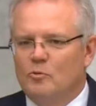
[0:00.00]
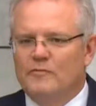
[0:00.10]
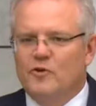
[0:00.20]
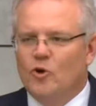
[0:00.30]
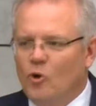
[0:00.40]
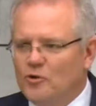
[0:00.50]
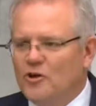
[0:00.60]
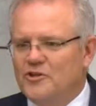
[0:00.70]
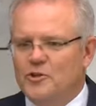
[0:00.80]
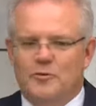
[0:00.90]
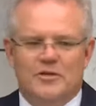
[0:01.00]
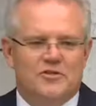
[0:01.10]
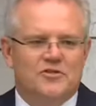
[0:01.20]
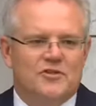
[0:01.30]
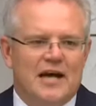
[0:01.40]
We've called on you
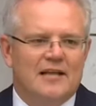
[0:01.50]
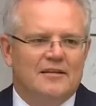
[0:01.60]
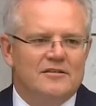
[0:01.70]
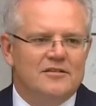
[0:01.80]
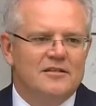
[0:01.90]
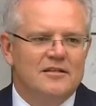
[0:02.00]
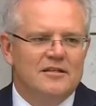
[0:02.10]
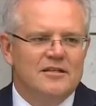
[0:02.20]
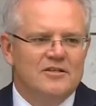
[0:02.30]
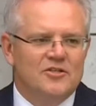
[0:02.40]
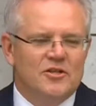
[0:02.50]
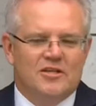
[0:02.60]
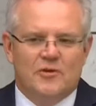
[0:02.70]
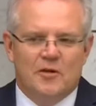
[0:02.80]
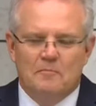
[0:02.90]
as Australians to
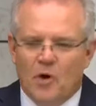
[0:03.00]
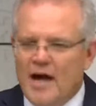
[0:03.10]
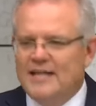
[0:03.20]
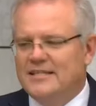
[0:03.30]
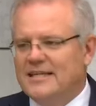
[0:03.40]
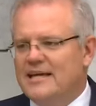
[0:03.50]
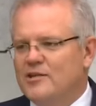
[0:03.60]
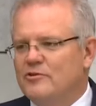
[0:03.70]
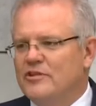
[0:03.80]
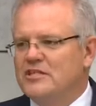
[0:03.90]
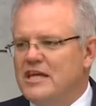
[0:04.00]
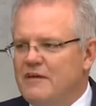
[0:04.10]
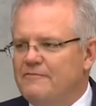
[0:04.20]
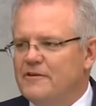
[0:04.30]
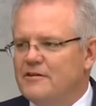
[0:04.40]
combine together in this
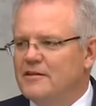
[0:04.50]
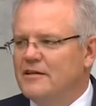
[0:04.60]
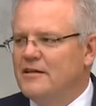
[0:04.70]
effort